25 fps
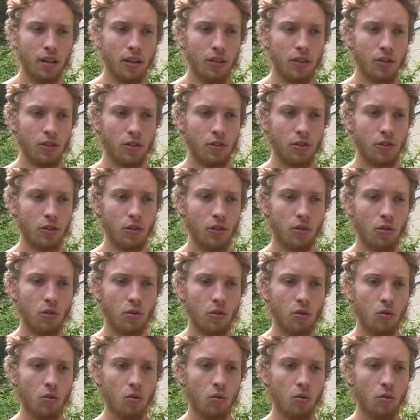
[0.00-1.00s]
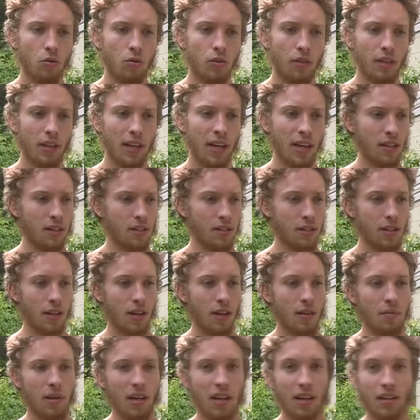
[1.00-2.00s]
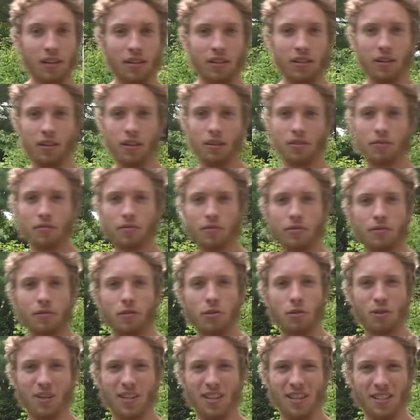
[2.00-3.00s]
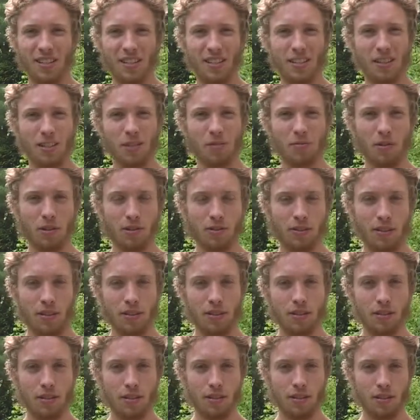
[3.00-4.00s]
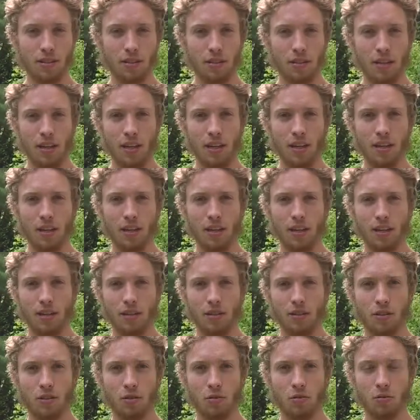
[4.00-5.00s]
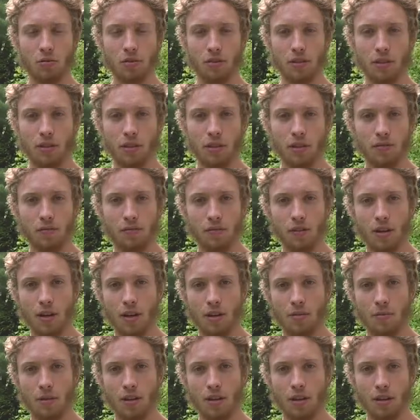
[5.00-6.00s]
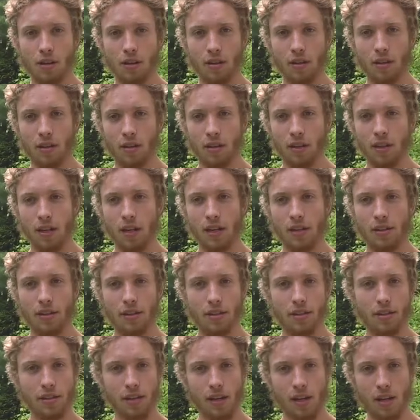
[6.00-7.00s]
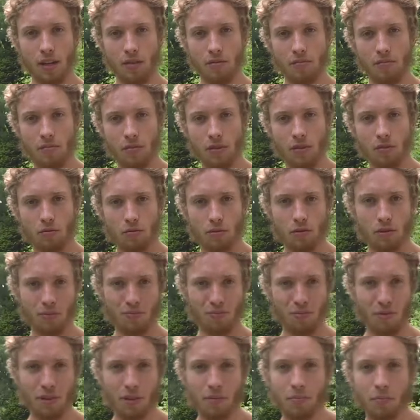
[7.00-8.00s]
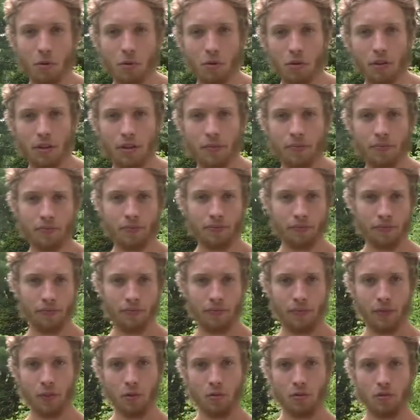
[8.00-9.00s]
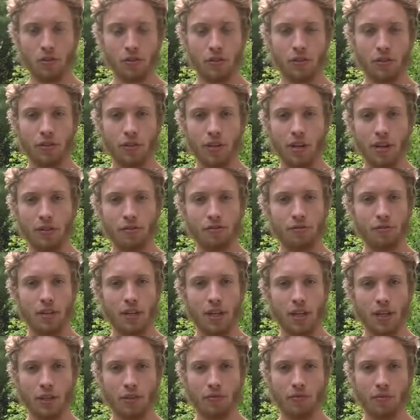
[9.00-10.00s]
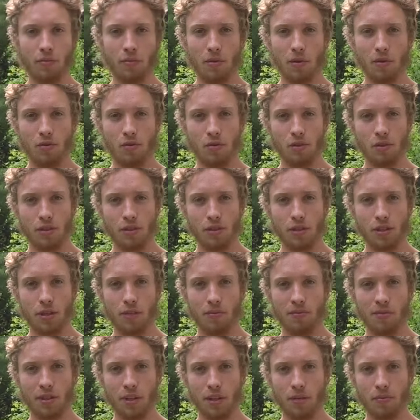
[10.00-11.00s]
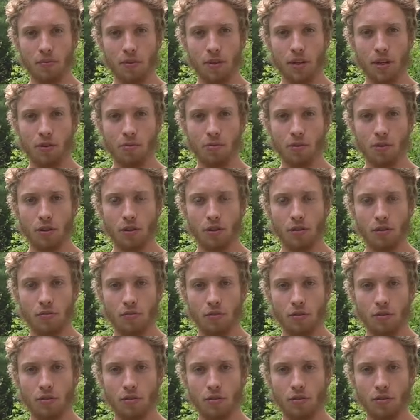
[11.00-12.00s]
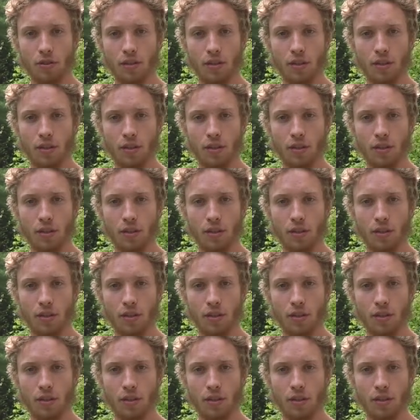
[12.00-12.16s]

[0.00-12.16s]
So last time I had a lot of crazy experiences, like Kundalini phenomena, and this time it was pretty boring. There was just a lot of negative emotions coming up that I worked through,